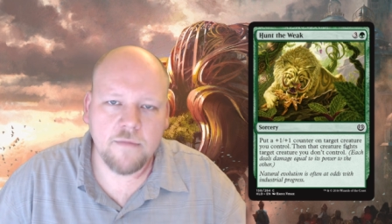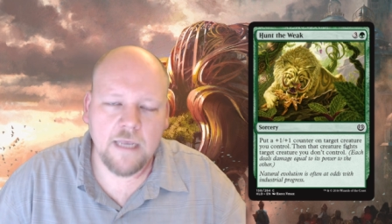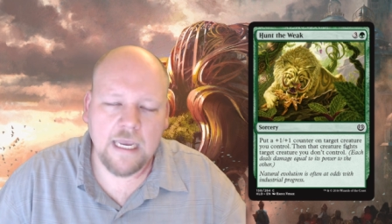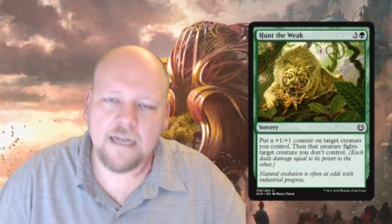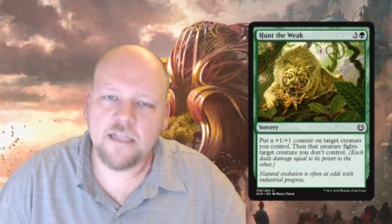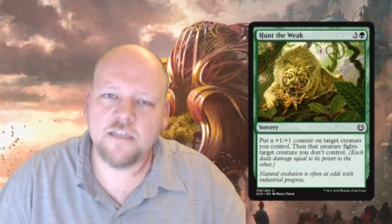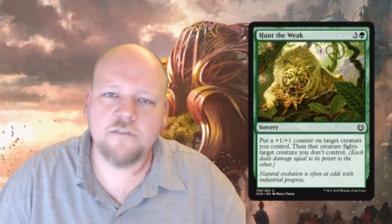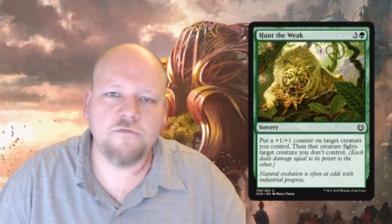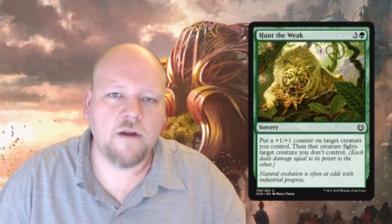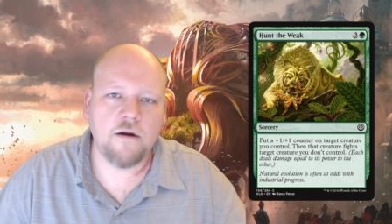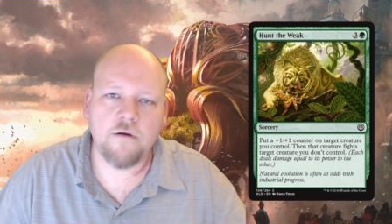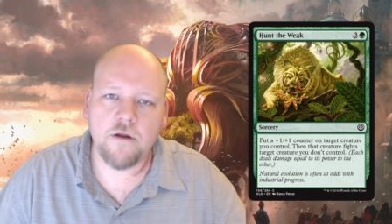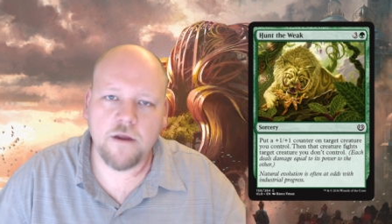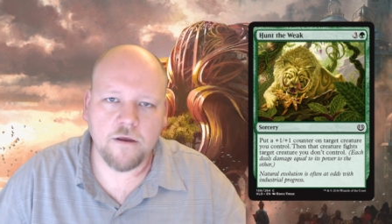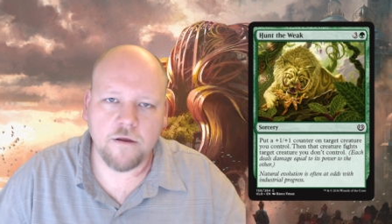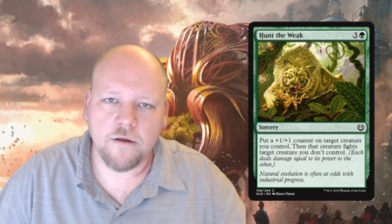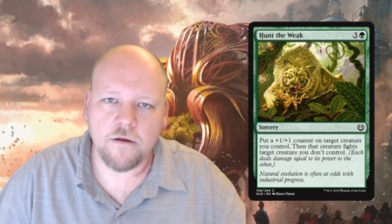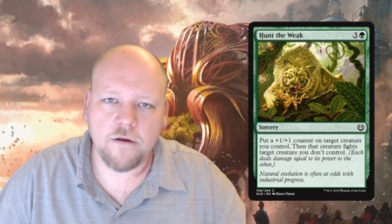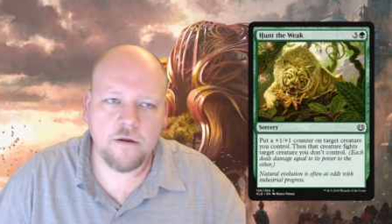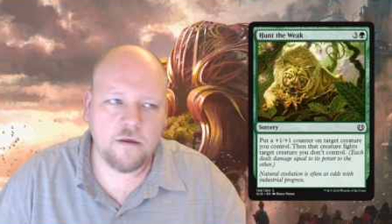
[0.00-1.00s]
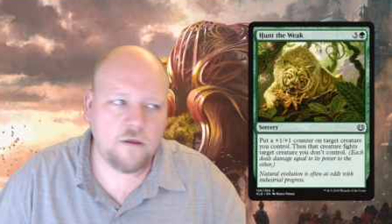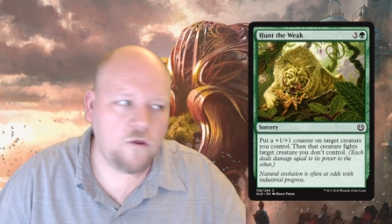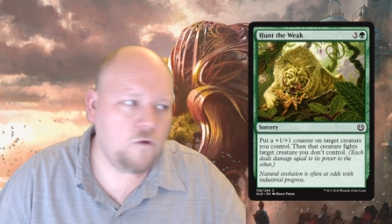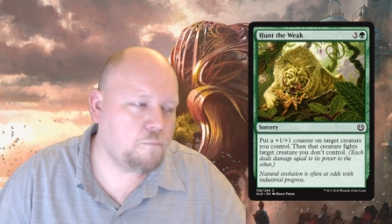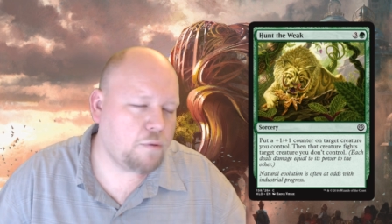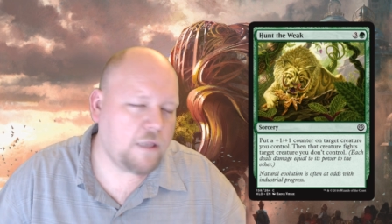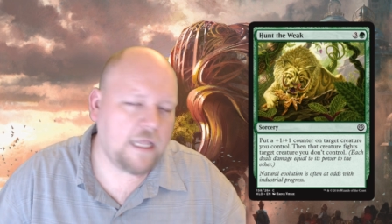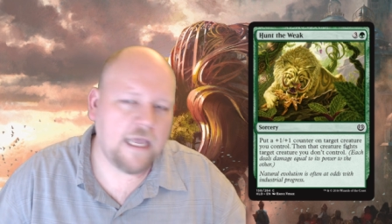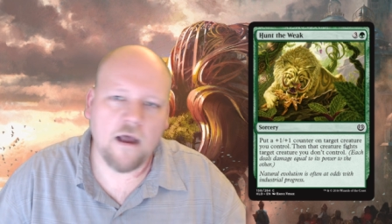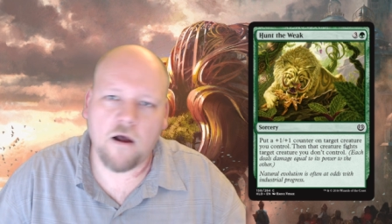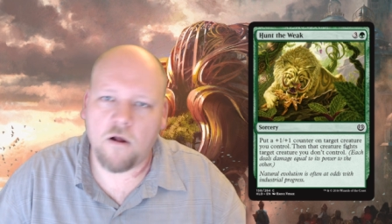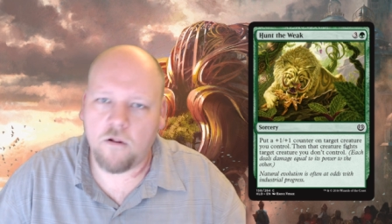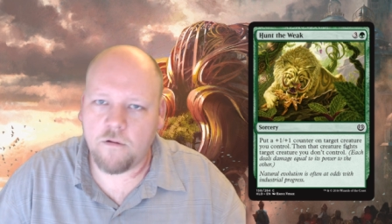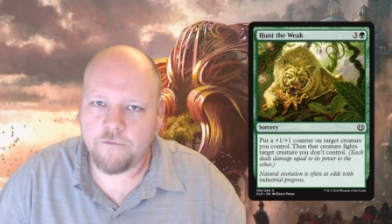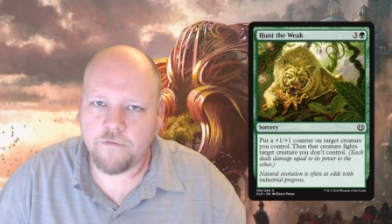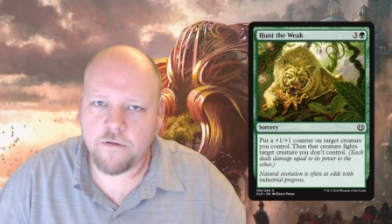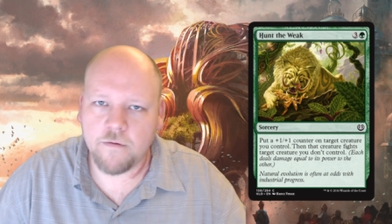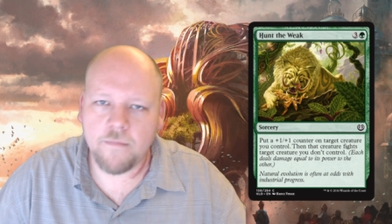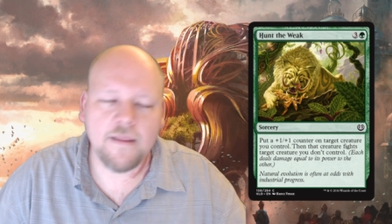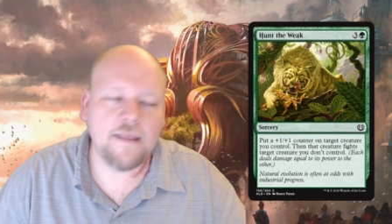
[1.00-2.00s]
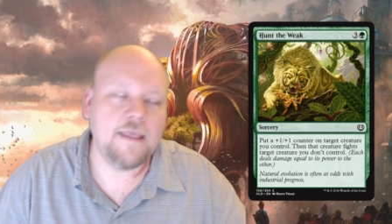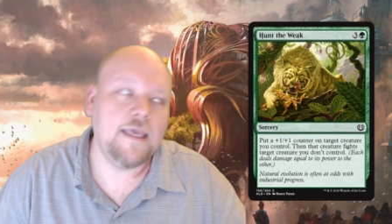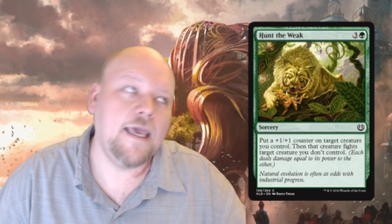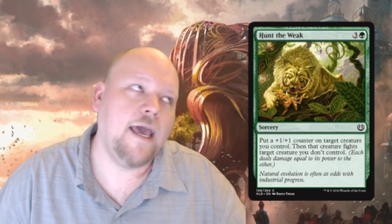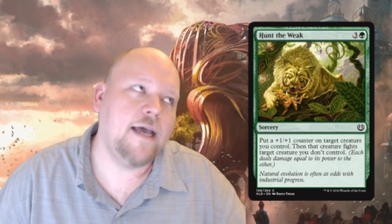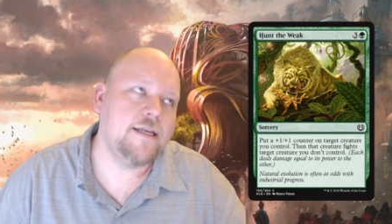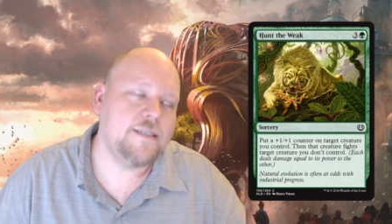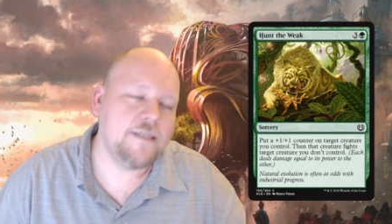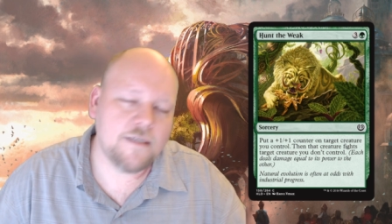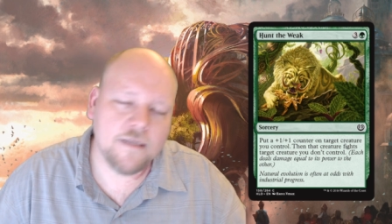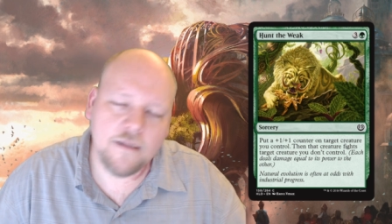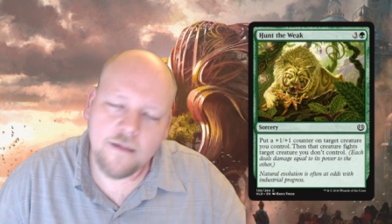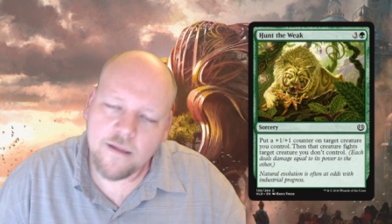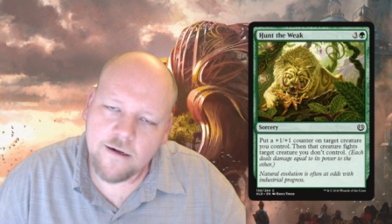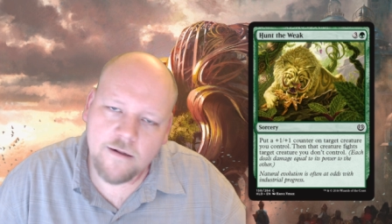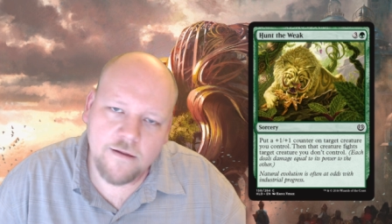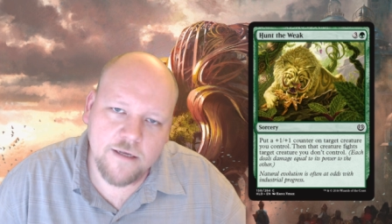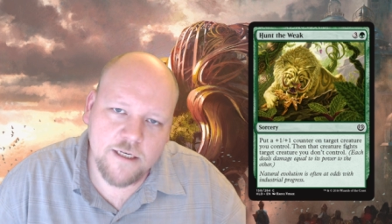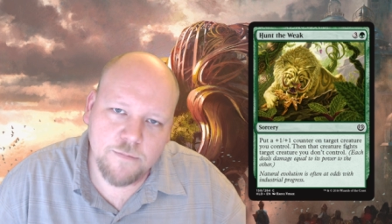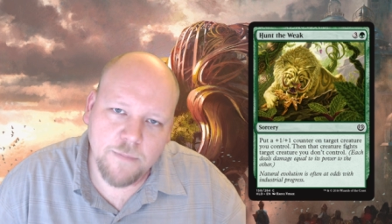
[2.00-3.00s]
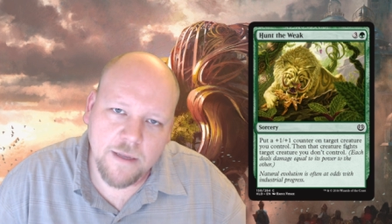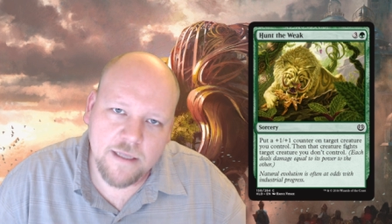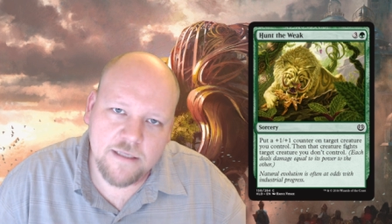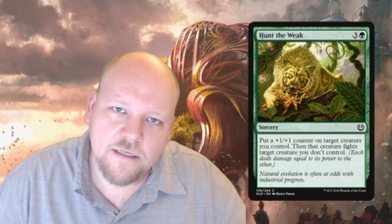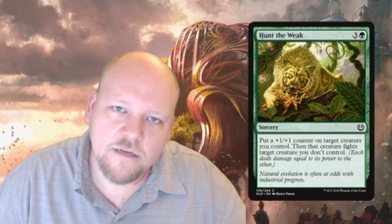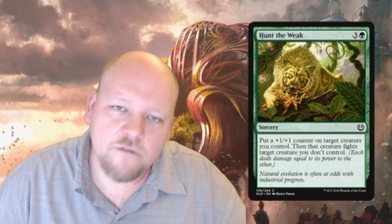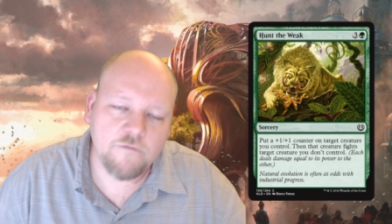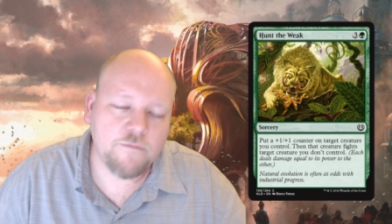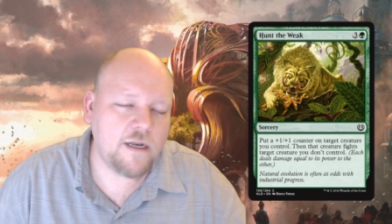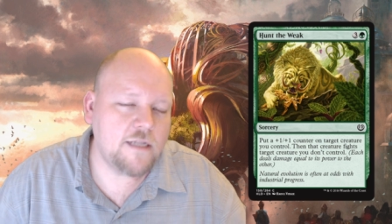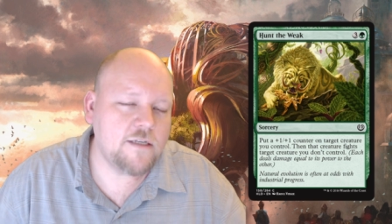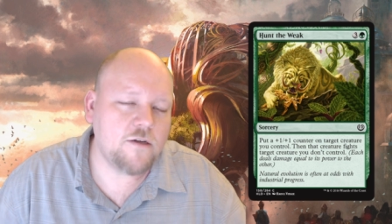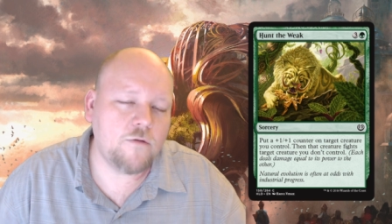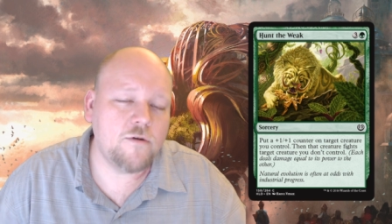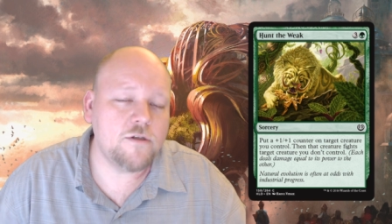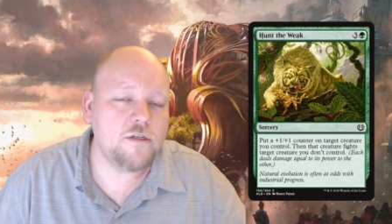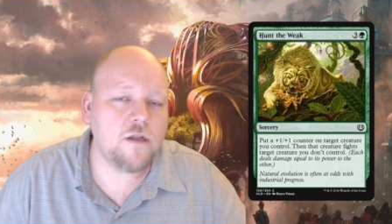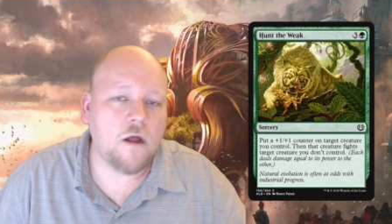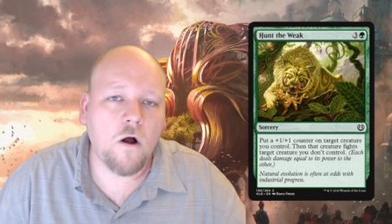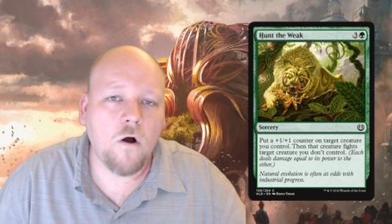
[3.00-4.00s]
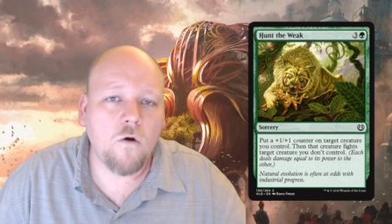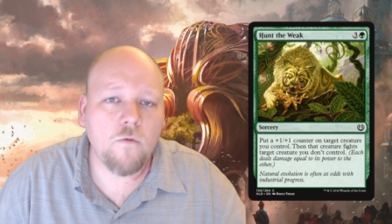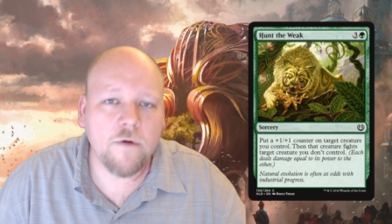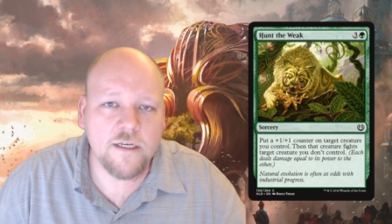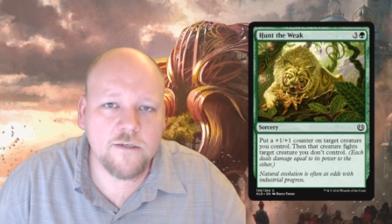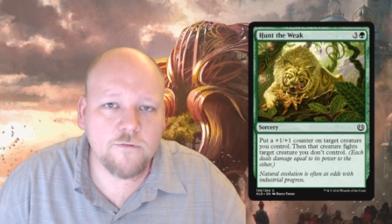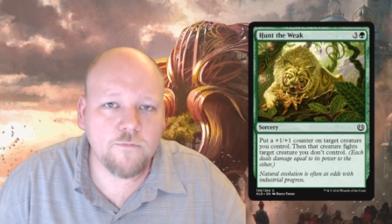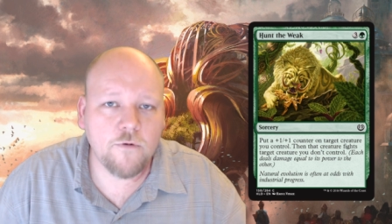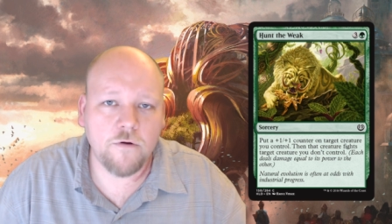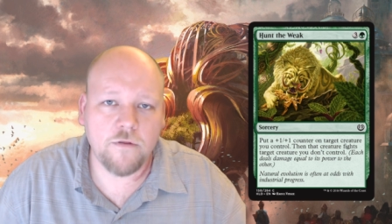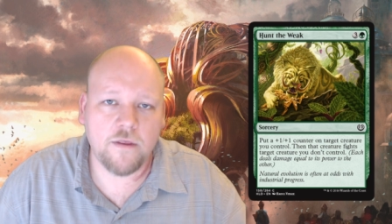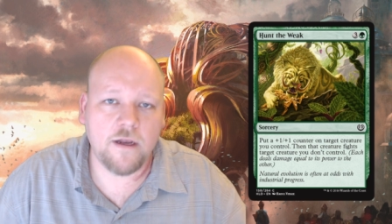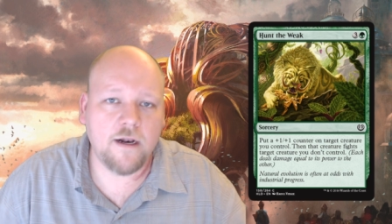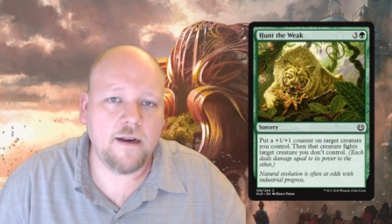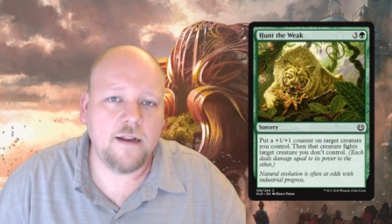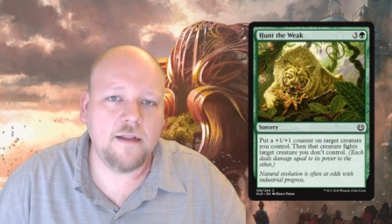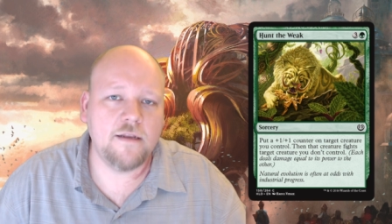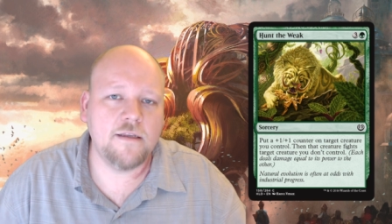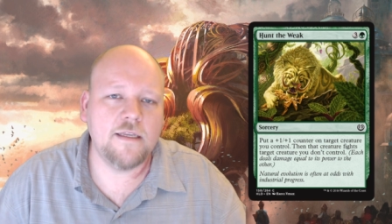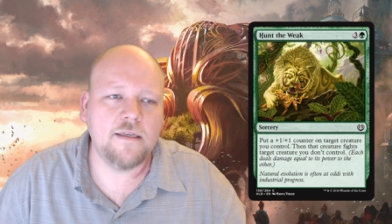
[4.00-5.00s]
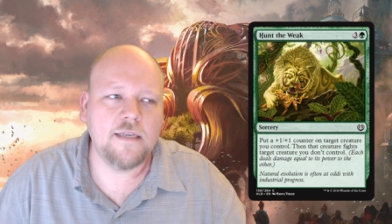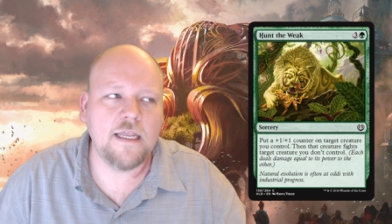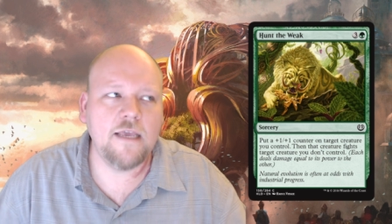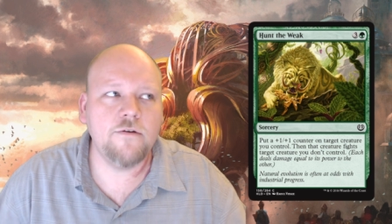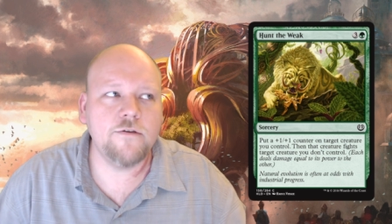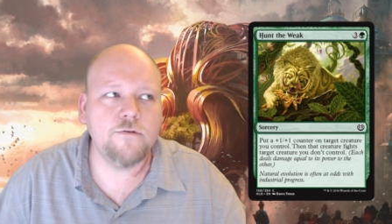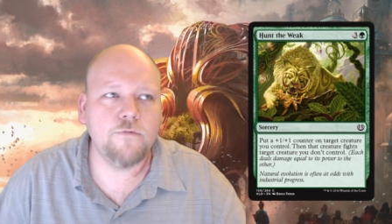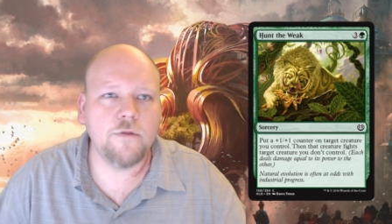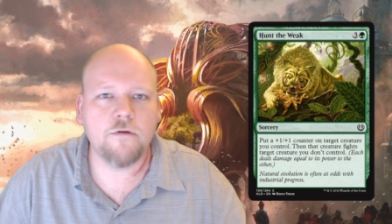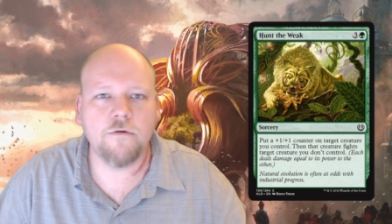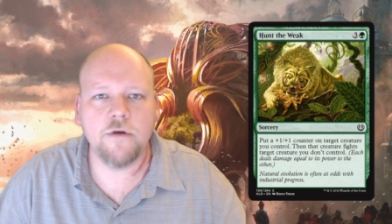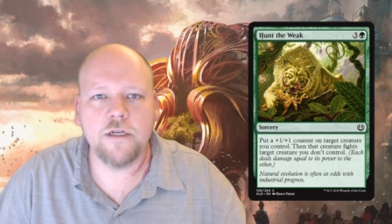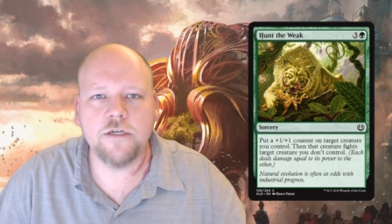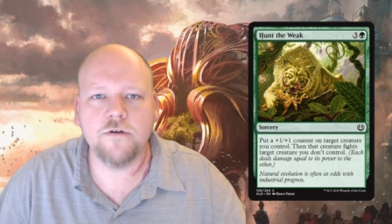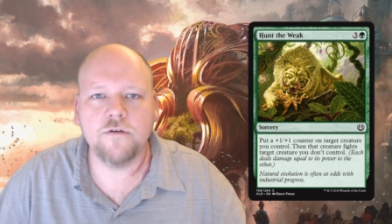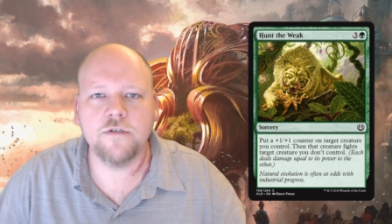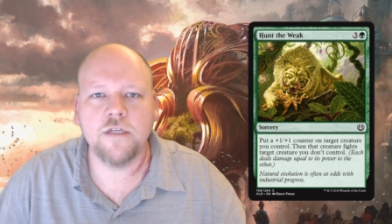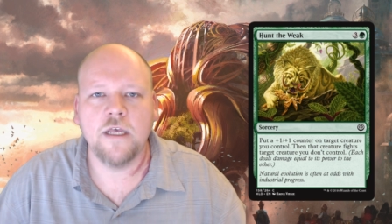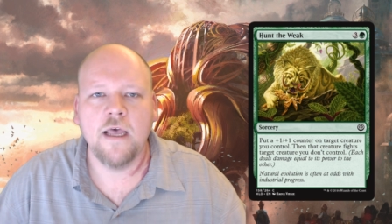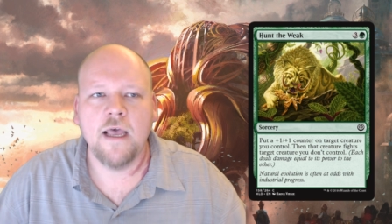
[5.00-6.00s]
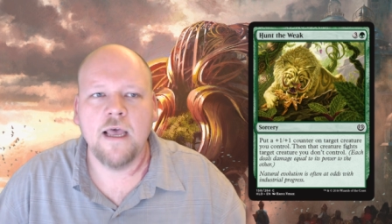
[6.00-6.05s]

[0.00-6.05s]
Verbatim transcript: It is very good. You play all of them. Yes, it's a little expensive, but it's almost always worth it. And it deals with creatures